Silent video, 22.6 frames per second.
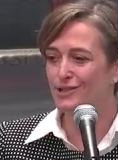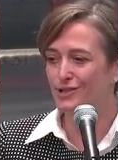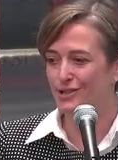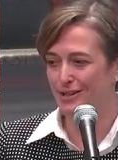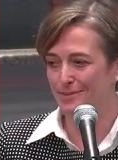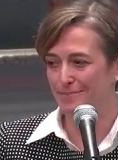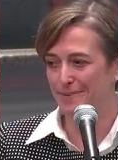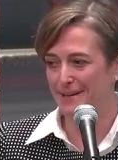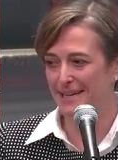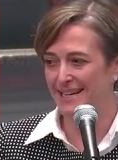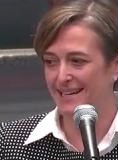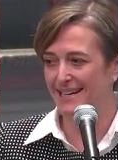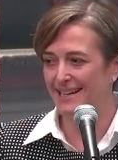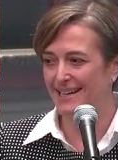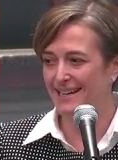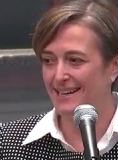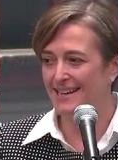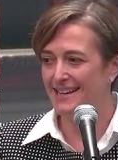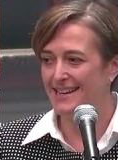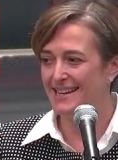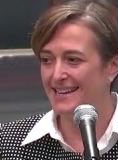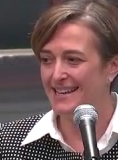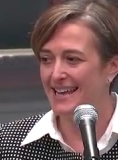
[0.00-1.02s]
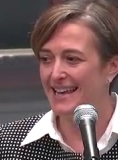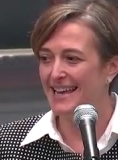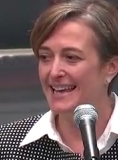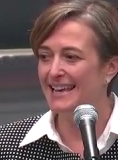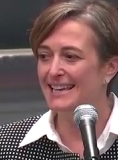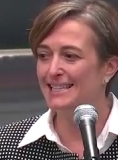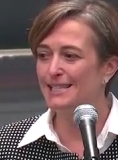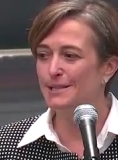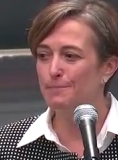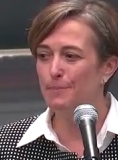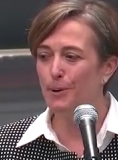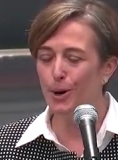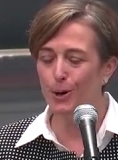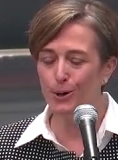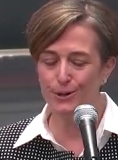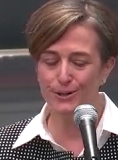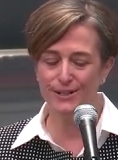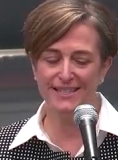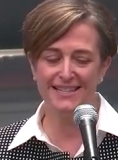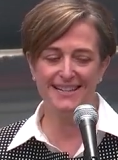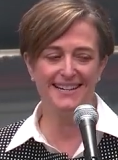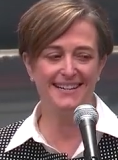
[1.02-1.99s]
should be is
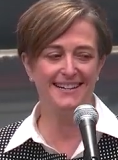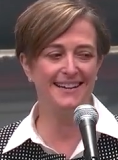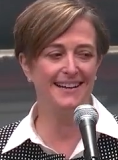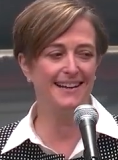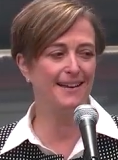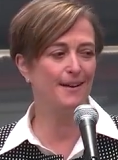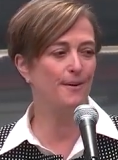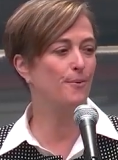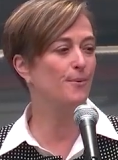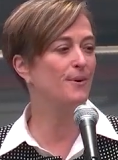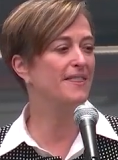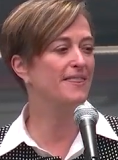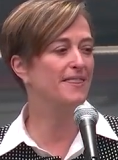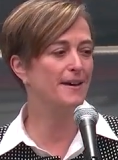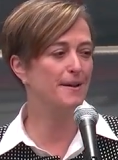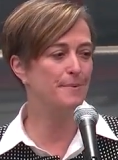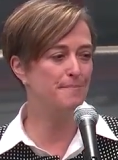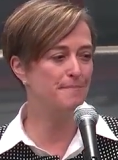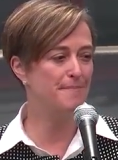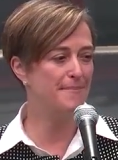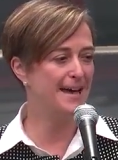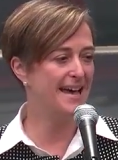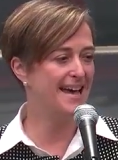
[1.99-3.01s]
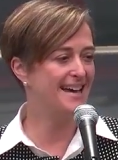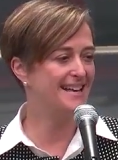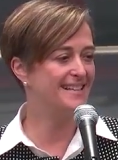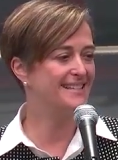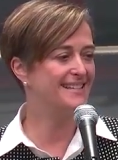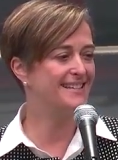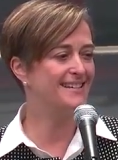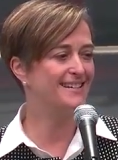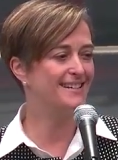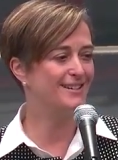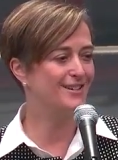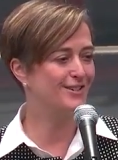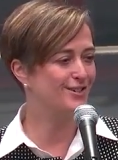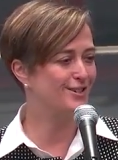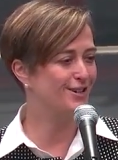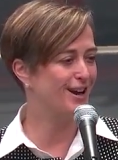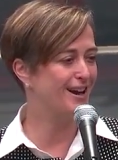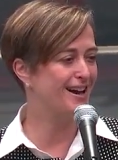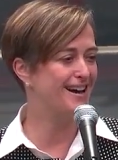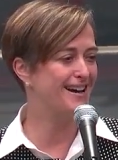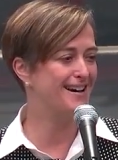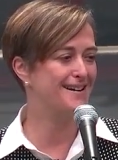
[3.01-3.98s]
Person with the Best
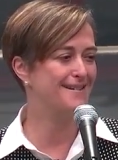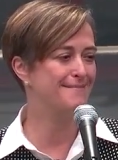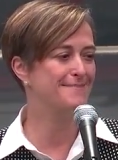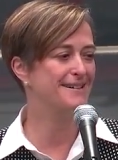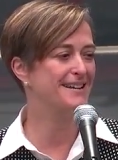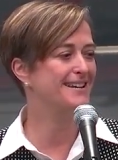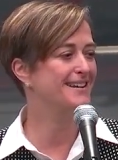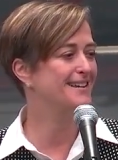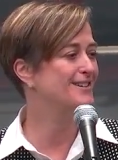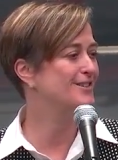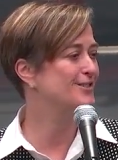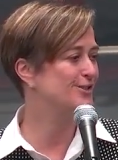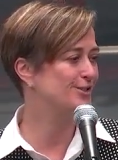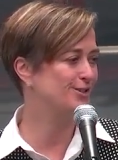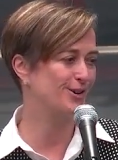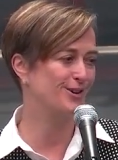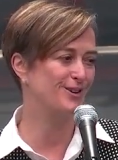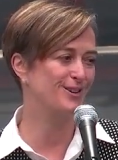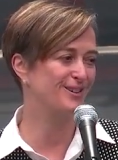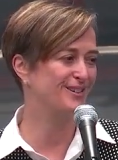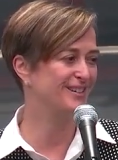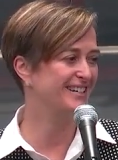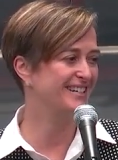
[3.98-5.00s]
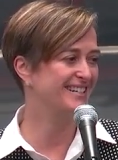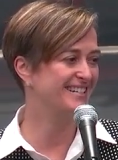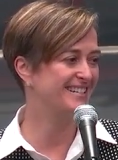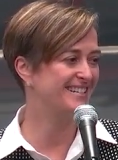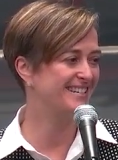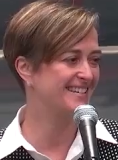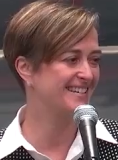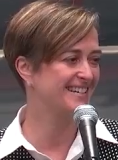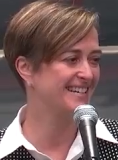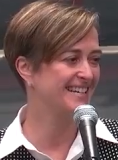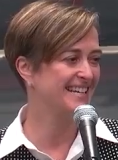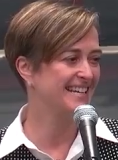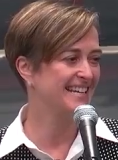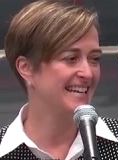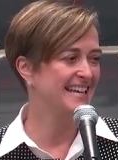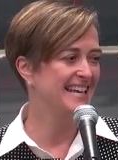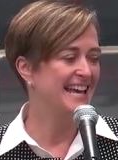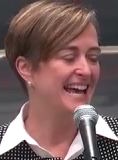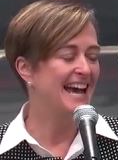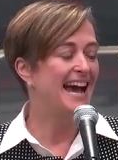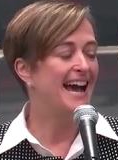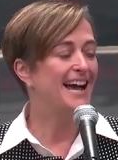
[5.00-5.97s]
Job in Charlotte.
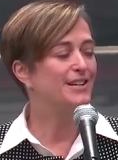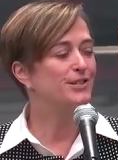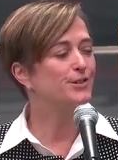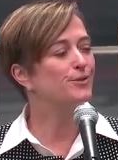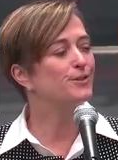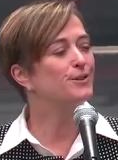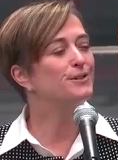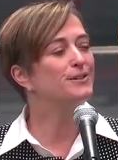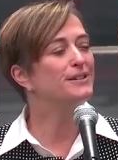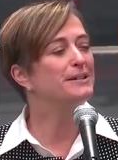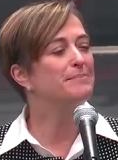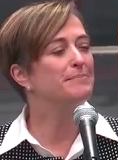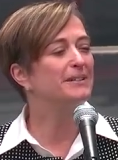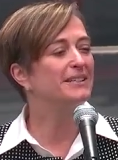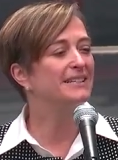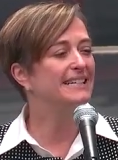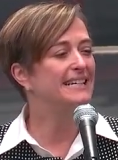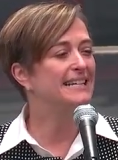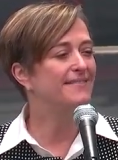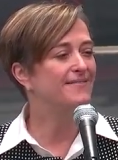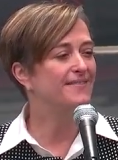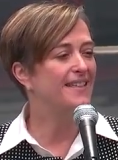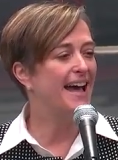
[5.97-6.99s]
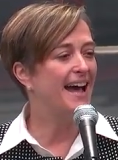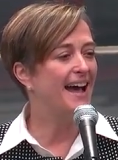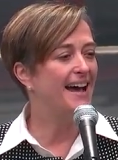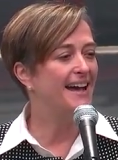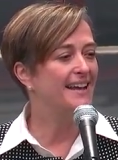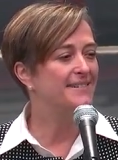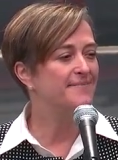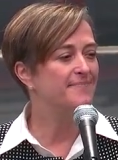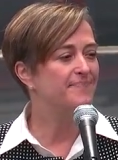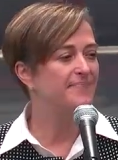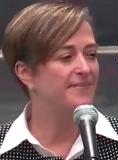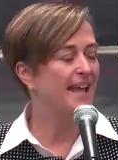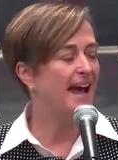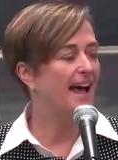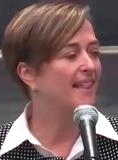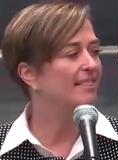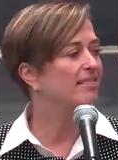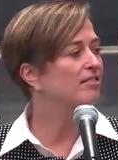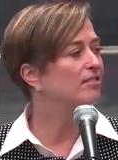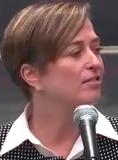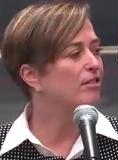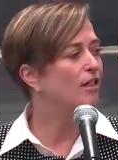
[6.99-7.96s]
I truly believe that.
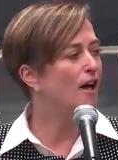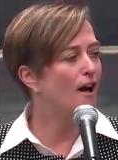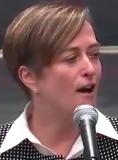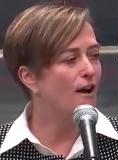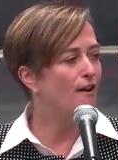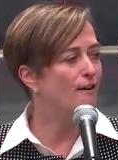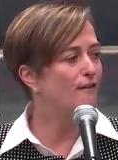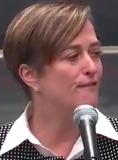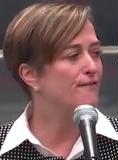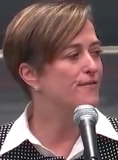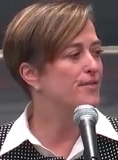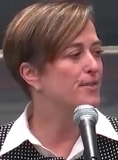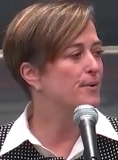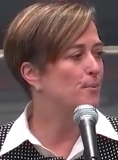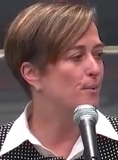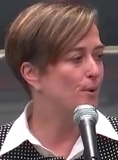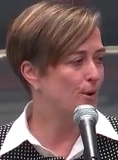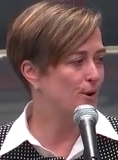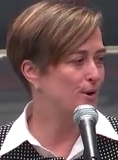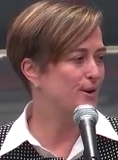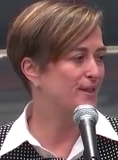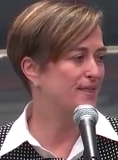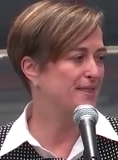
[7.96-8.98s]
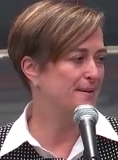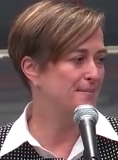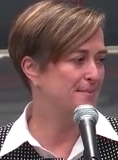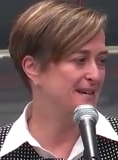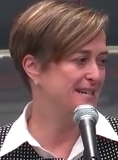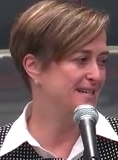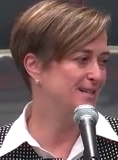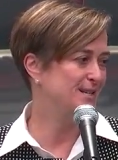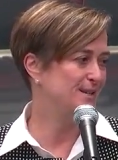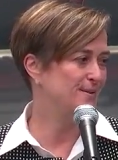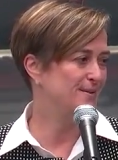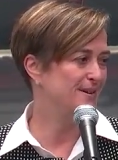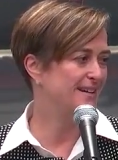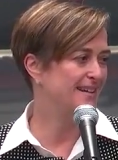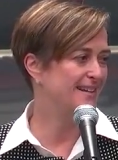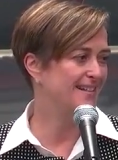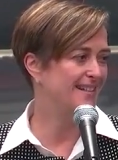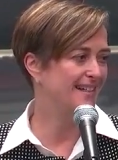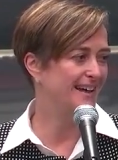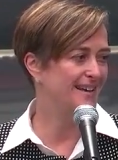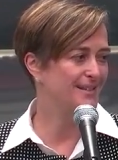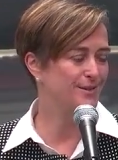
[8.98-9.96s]
I love the work that we do at
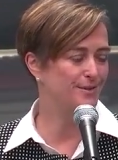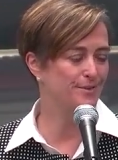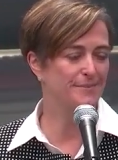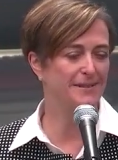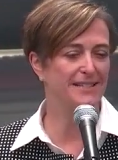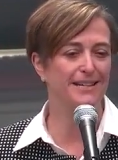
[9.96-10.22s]
Classroom